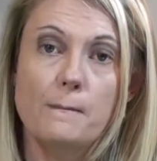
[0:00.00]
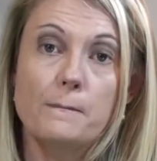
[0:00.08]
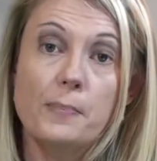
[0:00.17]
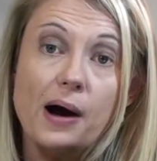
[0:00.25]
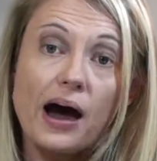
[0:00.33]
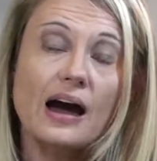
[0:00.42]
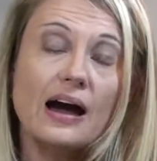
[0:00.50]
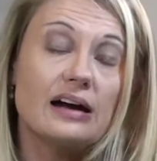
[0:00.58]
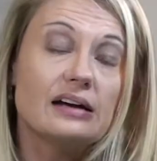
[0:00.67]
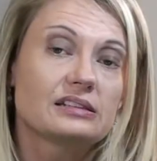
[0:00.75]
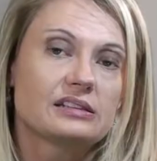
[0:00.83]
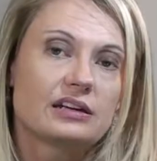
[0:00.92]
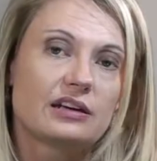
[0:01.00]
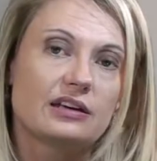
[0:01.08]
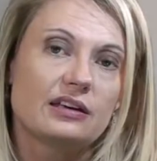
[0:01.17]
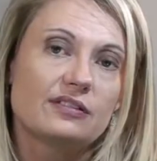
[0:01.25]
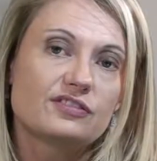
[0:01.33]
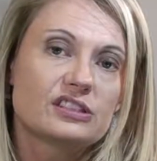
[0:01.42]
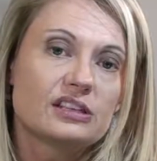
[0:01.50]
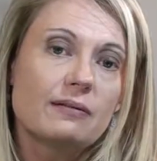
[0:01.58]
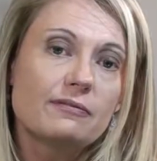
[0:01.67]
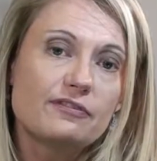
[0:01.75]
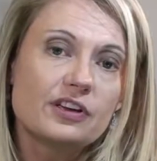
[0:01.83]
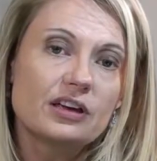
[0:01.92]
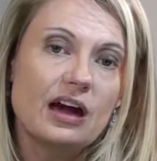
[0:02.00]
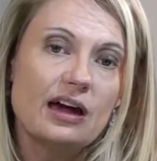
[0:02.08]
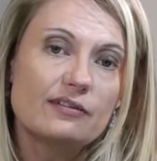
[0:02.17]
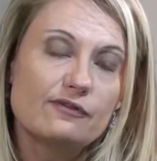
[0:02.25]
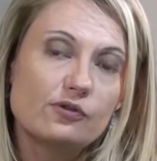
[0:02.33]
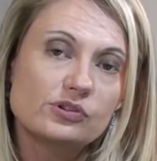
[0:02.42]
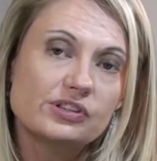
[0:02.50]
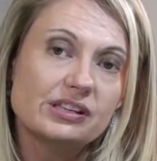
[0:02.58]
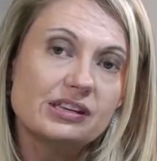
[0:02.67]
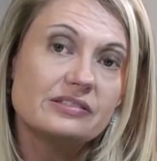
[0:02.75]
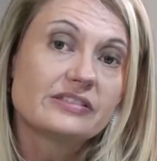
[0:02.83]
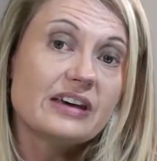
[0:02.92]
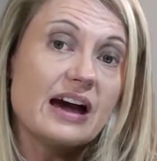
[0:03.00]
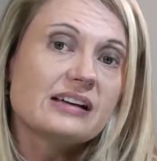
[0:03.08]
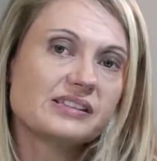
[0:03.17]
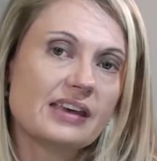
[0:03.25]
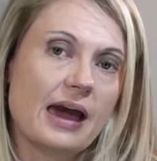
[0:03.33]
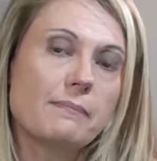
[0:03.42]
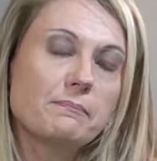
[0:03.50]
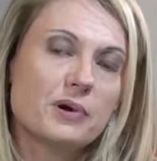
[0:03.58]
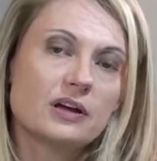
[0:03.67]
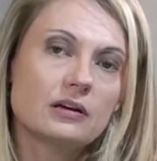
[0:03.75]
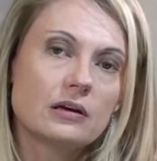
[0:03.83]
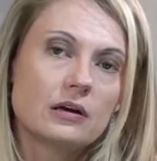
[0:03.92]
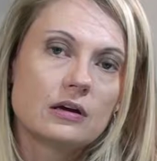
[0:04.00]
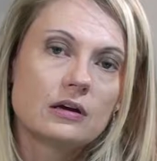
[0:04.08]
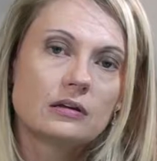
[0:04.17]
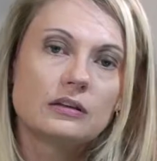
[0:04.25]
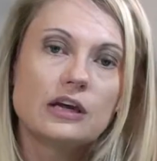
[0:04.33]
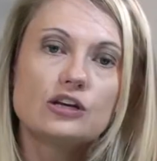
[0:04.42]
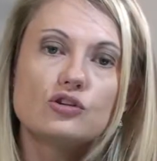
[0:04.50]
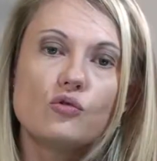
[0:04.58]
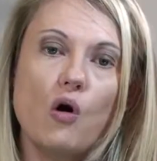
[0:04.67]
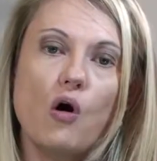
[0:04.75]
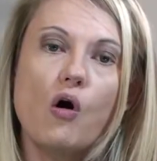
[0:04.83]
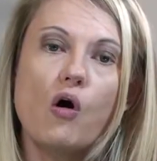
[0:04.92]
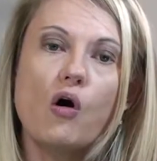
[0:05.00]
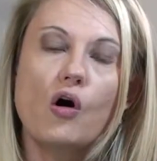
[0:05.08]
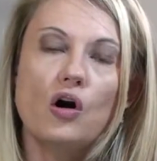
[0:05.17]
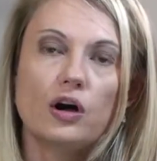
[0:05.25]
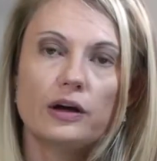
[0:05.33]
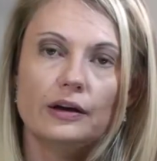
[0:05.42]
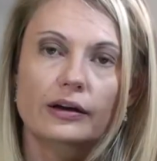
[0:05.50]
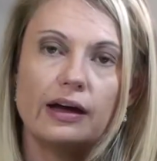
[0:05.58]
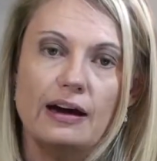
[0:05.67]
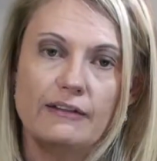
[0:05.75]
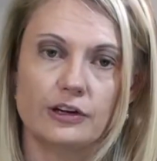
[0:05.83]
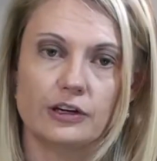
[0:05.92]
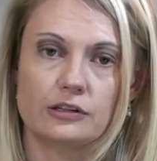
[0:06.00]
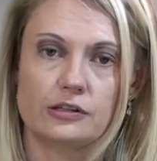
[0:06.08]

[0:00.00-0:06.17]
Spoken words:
But if something unforeseen does happen, then you are covered.